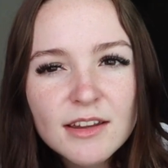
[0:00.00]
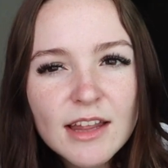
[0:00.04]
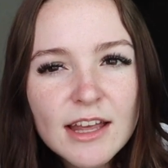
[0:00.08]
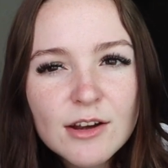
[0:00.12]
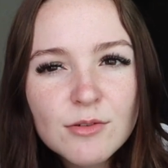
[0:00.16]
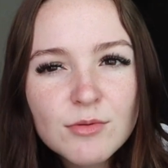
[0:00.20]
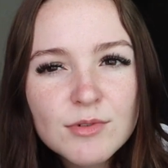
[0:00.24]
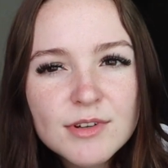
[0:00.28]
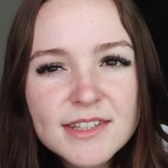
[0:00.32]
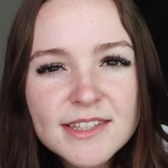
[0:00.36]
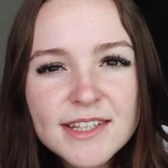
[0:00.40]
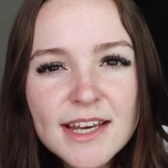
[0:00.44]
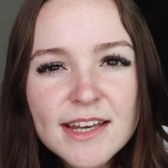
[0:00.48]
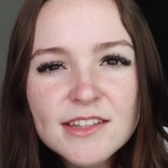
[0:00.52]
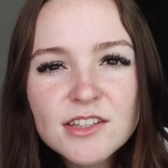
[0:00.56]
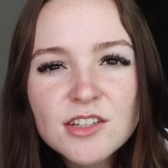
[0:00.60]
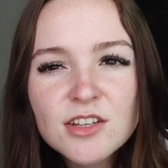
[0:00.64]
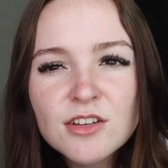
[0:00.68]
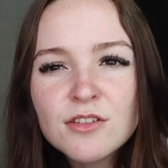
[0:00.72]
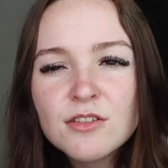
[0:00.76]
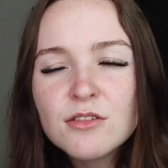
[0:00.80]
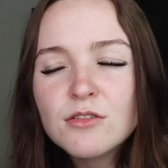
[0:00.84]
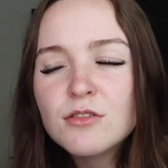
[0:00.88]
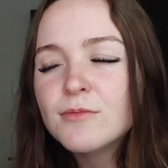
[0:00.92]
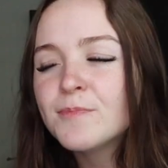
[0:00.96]
was sent
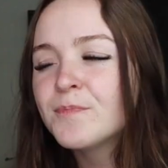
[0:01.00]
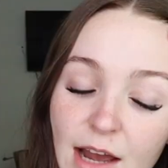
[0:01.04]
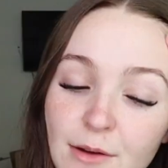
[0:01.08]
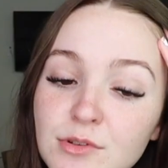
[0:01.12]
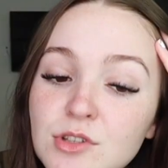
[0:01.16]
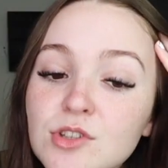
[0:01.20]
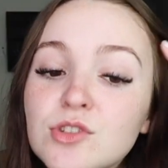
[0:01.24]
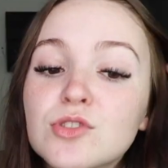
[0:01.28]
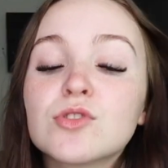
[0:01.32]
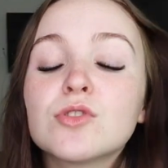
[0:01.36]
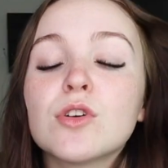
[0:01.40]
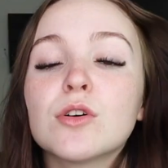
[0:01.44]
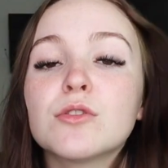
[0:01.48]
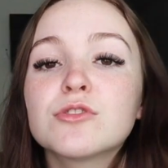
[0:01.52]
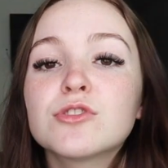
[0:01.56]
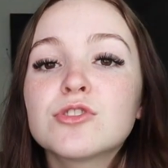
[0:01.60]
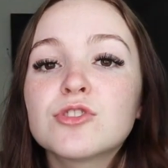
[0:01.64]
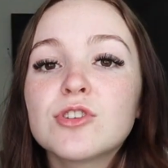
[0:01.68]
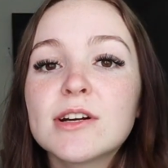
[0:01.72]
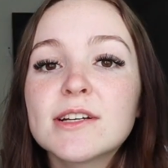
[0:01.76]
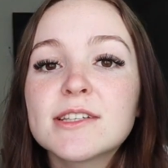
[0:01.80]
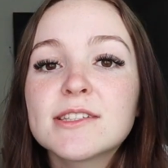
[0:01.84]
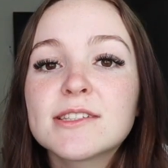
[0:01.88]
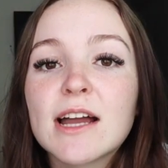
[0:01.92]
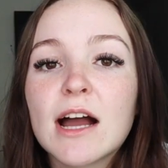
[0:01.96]
to. I was so
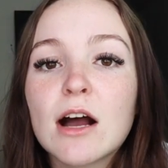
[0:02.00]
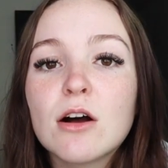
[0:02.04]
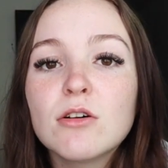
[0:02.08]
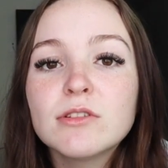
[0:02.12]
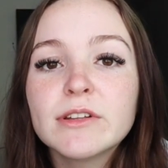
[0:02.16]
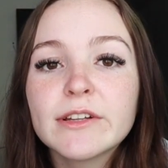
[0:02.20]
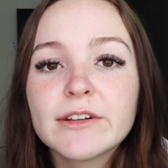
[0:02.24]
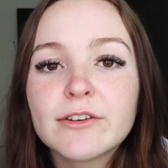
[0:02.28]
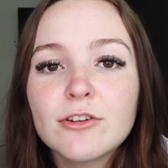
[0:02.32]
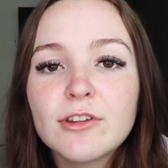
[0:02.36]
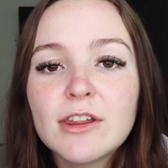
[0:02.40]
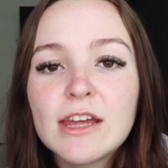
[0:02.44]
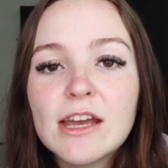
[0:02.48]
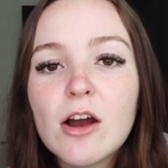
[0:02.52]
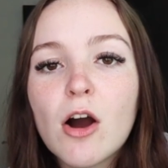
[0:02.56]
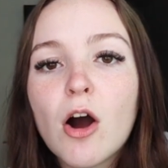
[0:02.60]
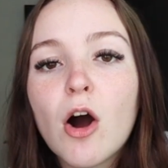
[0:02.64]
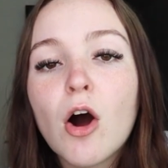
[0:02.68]
stressed out literally